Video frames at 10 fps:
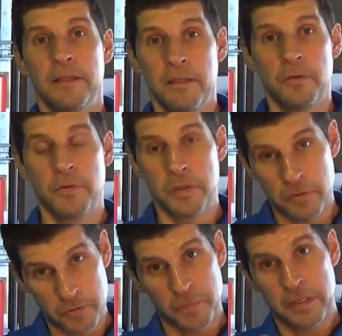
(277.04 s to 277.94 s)

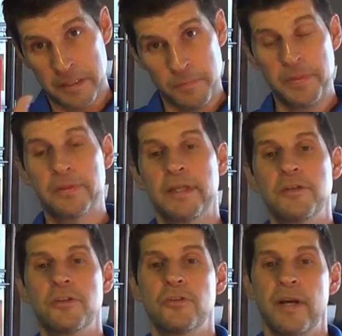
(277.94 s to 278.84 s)
you build on
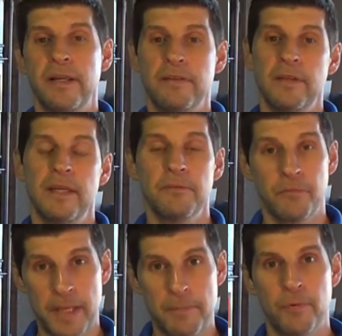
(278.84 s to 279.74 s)
your strength, and then
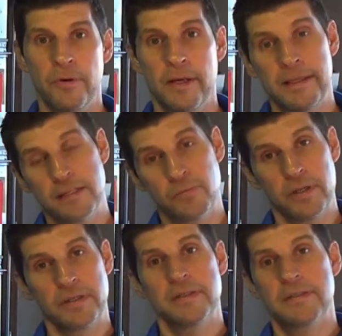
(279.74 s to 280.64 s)
from that point on, that's where
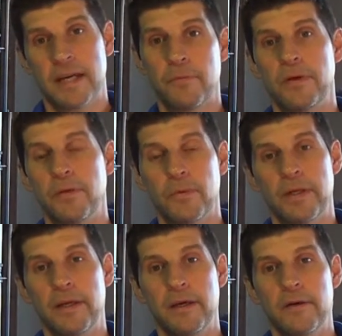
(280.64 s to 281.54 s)
you decide where you want
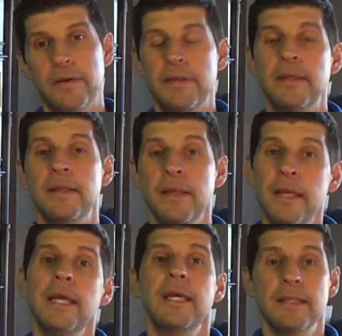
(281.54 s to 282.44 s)
to go. And then
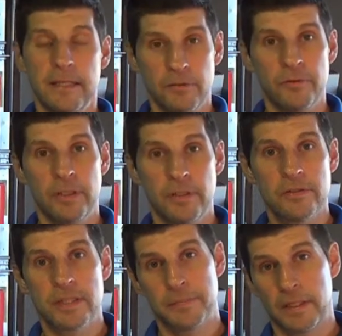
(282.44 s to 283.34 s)
in later
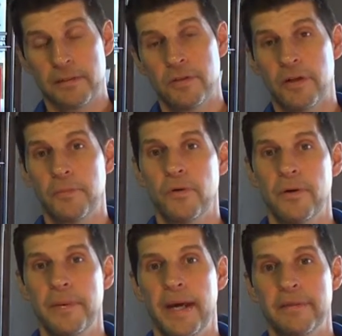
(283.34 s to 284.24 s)
videos, I'm going to talk more
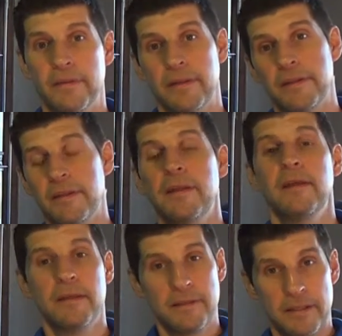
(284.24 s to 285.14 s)
about
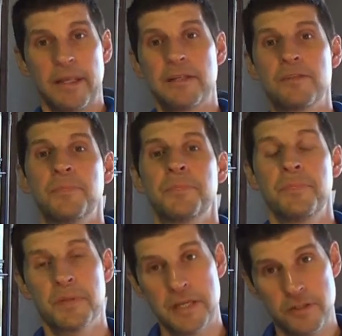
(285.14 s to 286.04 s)
the next
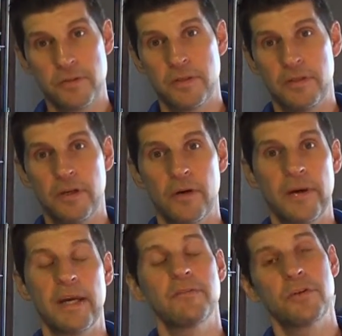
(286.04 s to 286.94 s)
place you could go
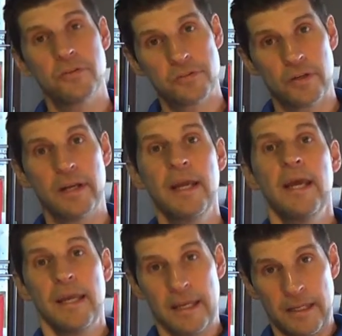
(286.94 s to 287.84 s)
after you start
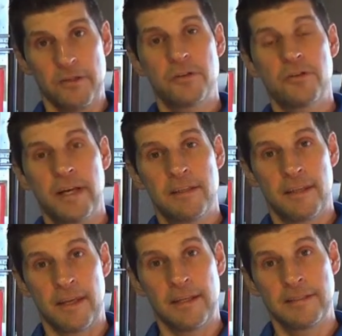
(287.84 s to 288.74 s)
getting your strength
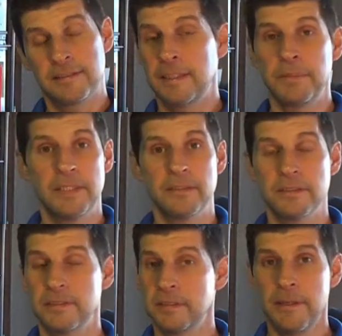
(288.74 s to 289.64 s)
gains. I mean,
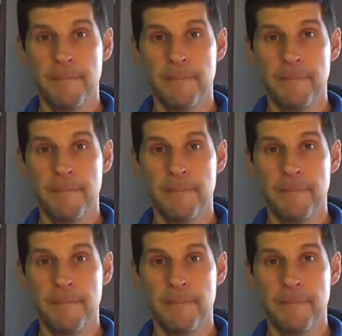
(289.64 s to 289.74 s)
there's